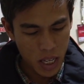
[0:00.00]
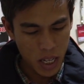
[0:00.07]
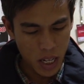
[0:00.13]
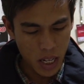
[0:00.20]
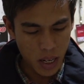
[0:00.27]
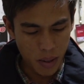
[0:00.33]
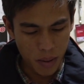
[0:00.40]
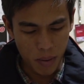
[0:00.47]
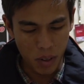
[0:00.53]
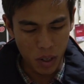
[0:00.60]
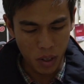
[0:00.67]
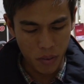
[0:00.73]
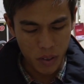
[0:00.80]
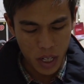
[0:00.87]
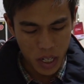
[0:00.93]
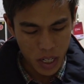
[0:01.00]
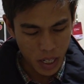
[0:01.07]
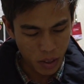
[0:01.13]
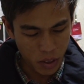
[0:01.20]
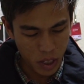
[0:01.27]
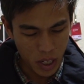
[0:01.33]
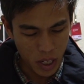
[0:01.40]
a lot of
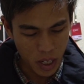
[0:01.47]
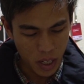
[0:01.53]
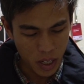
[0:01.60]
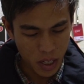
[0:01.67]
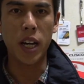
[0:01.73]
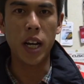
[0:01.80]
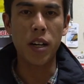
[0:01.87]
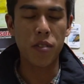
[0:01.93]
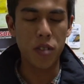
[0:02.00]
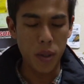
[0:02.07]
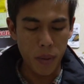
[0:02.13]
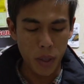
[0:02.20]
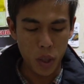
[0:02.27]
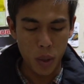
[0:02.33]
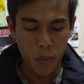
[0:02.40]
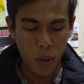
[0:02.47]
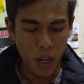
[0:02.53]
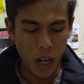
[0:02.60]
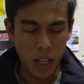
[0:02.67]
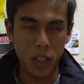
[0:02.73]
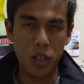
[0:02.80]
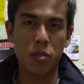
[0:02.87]
details here. Kind of similar to the book
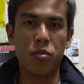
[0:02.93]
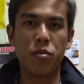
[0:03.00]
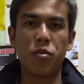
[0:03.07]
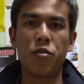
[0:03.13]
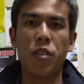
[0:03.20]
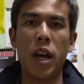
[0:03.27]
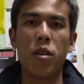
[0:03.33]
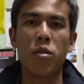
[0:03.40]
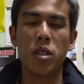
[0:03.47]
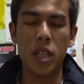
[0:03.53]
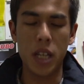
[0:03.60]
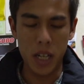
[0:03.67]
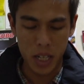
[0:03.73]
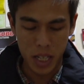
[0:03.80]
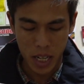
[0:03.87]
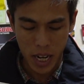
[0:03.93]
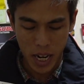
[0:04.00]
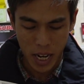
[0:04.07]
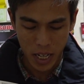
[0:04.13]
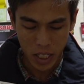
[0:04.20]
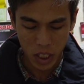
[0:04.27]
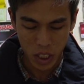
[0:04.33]
I found in the
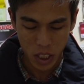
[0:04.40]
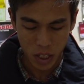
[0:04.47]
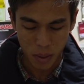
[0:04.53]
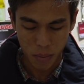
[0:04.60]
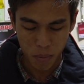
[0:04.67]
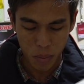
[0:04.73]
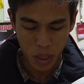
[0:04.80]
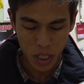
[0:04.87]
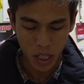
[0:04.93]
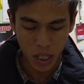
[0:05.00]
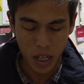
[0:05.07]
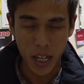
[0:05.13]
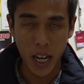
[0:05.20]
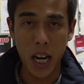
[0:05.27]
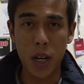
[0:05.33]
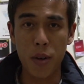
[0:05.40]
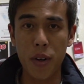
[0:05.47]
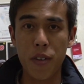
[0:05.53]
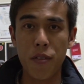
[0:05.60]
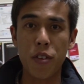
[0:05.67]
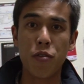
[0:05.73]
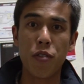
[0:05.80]
STI Mitaka
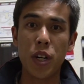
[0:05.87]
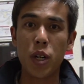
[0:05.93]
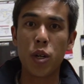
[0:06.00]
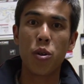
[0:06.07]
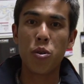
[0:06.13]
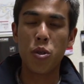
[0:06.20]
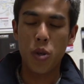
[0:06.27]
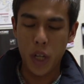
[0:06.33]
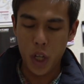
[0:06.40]
Gallery, which video you